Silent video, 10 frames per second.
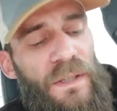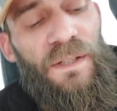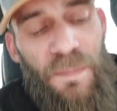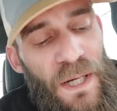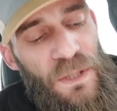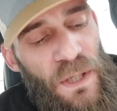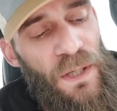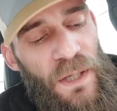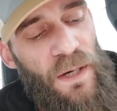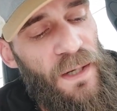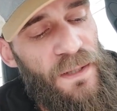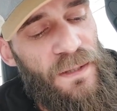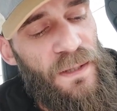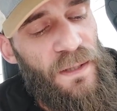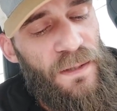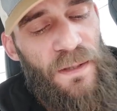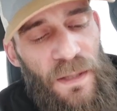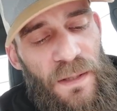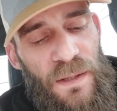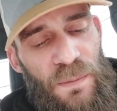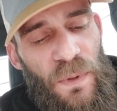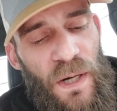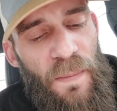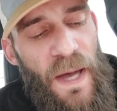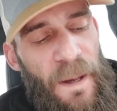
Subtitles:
my journey, honestly. This is where I'm at.